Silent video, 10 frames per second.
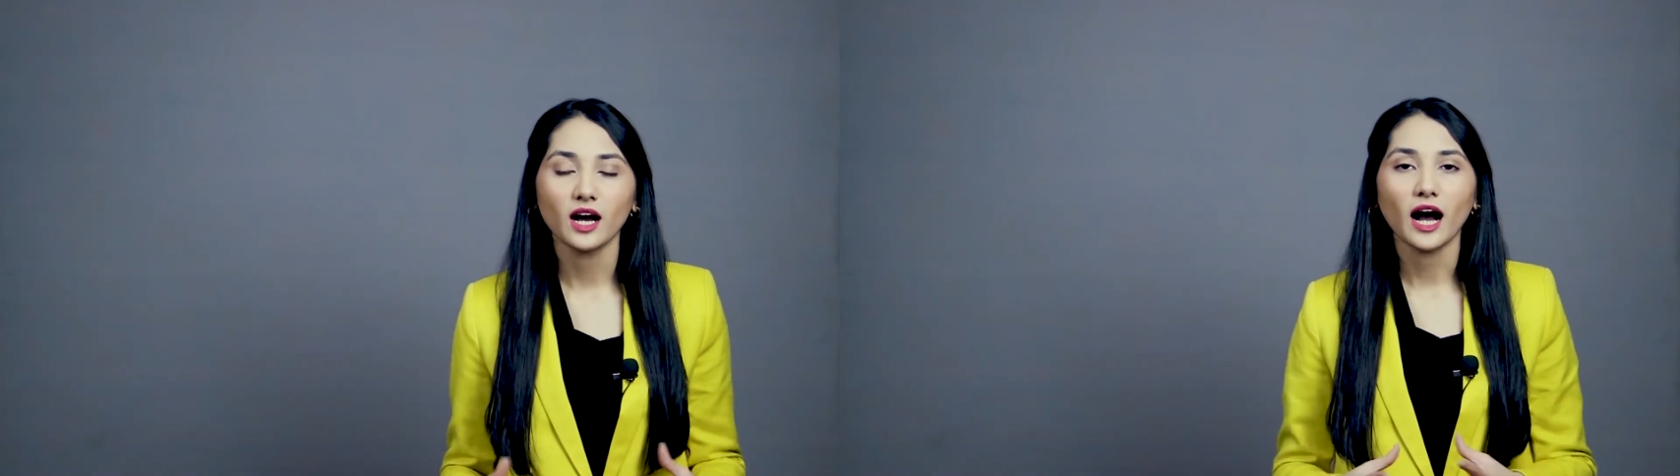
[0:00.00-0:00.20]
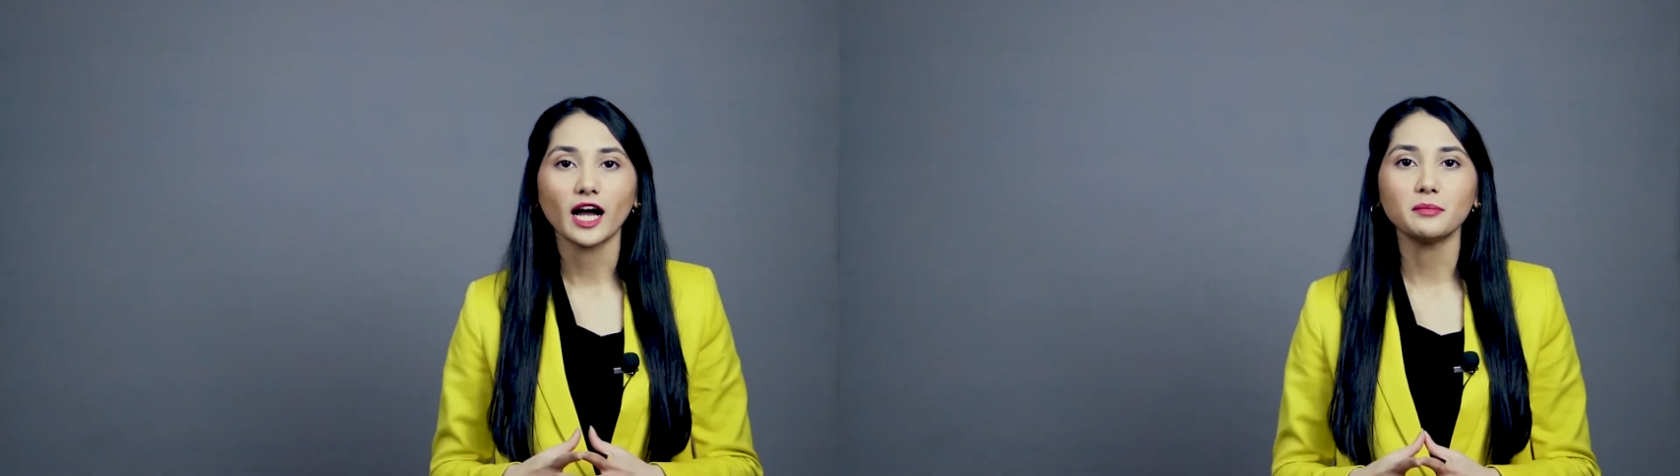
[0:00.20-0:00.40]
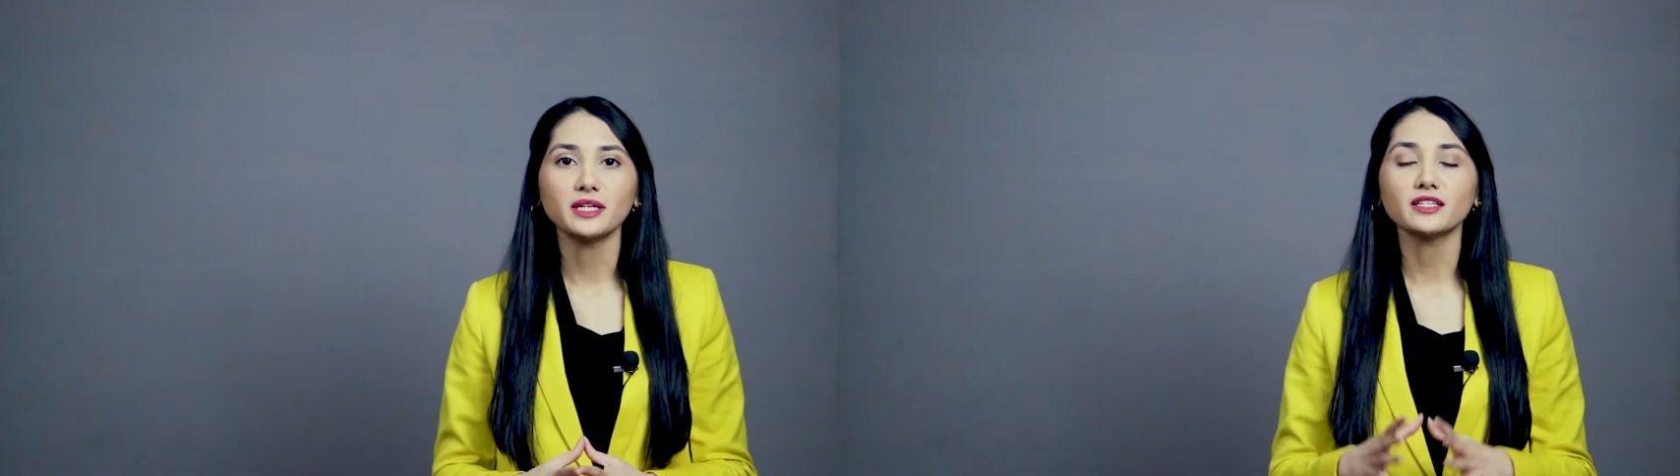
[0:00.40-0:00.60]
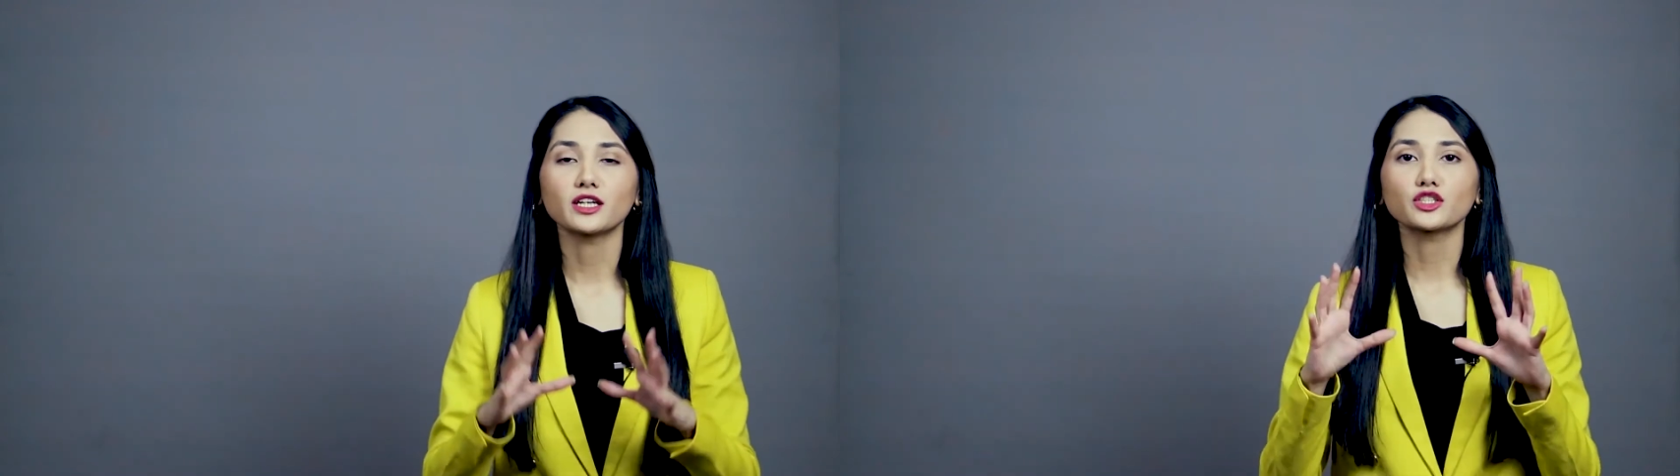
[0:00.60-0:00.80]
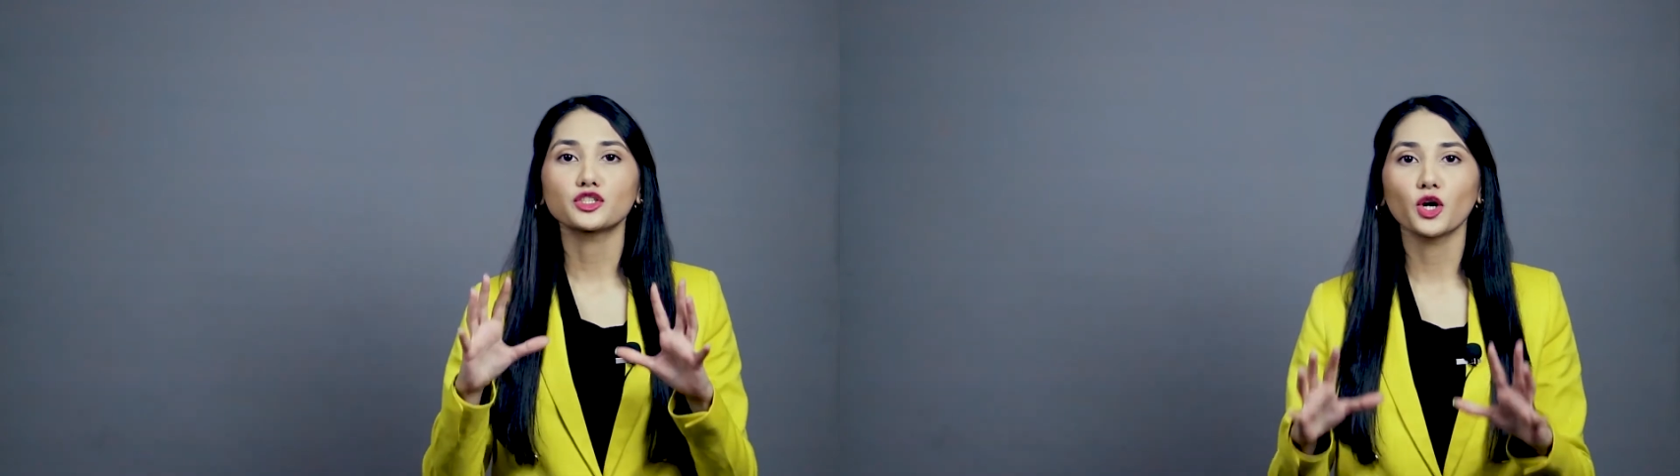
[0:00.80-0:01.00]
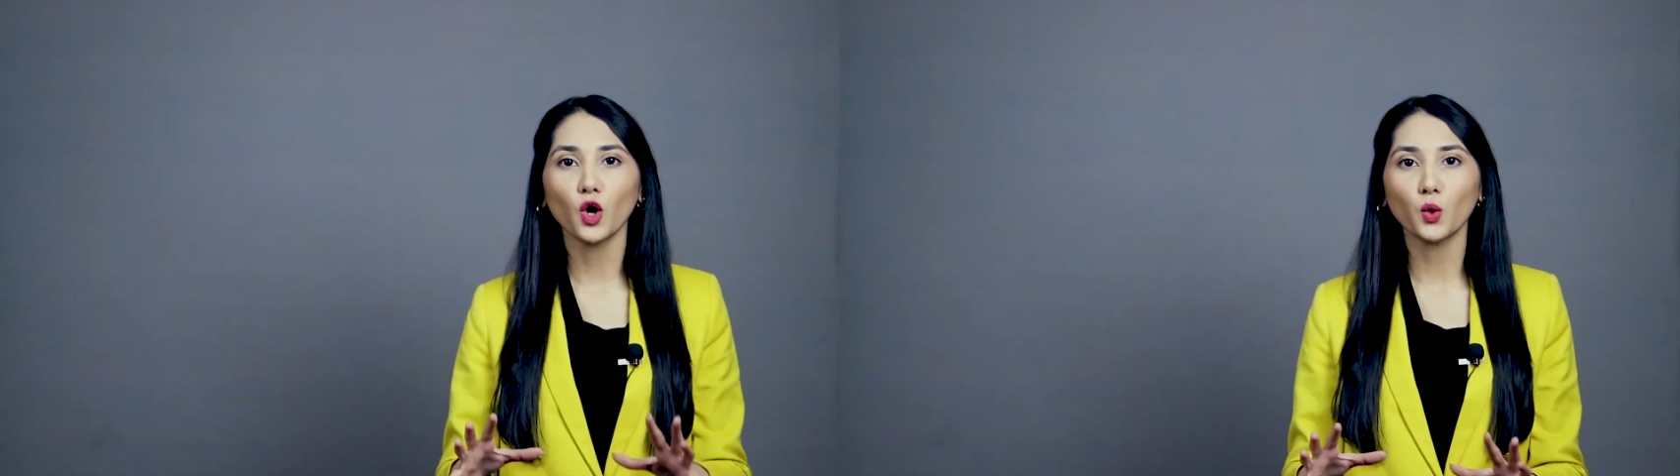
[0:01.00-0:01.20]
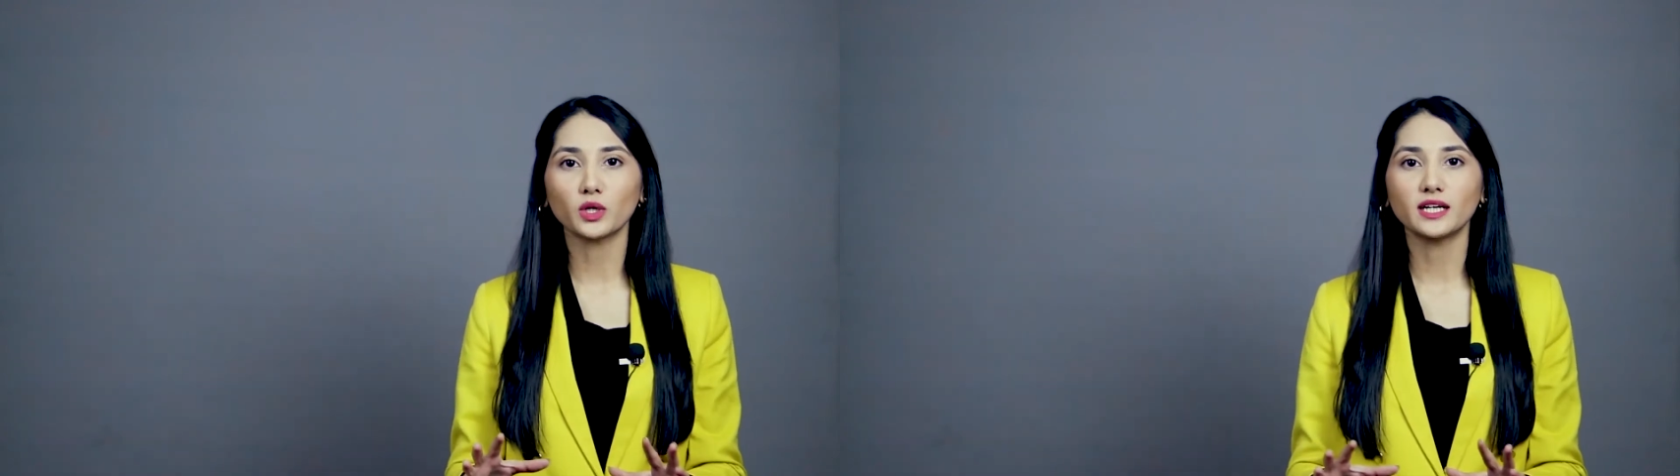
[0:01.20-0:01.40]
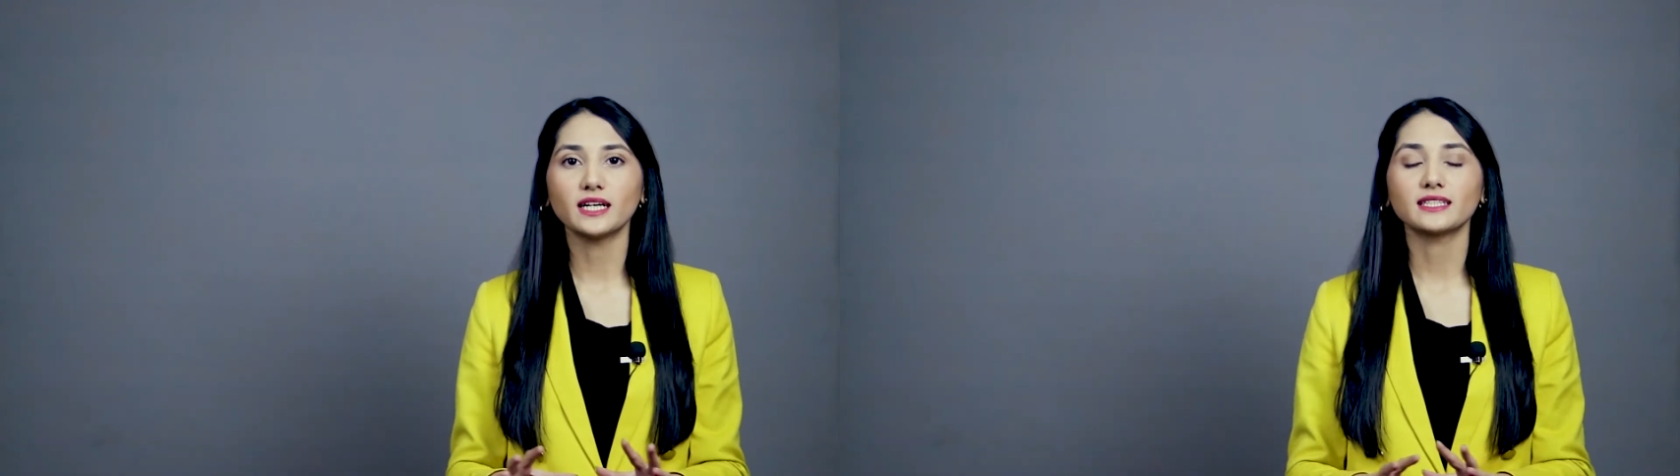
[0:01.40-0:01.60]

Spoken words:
I mean a tone